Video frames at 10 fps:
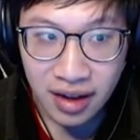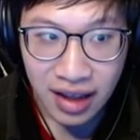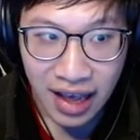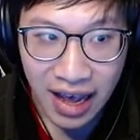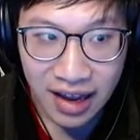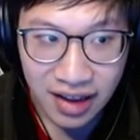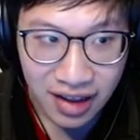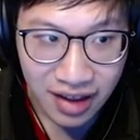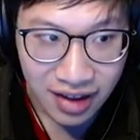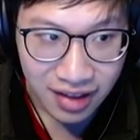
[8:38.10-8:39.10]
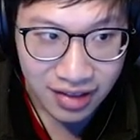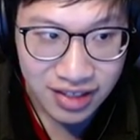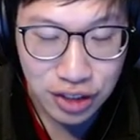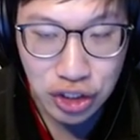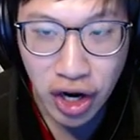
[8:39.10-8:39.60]
had
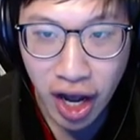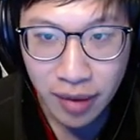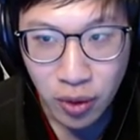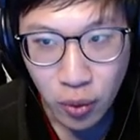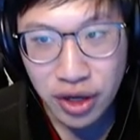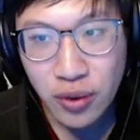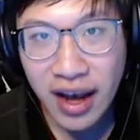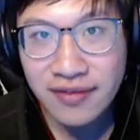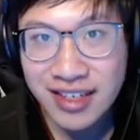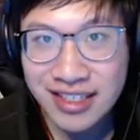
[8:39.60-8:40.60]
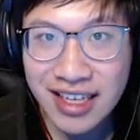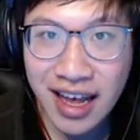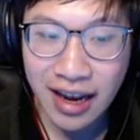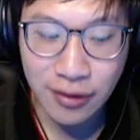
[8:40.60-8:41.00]
this job where you have to decide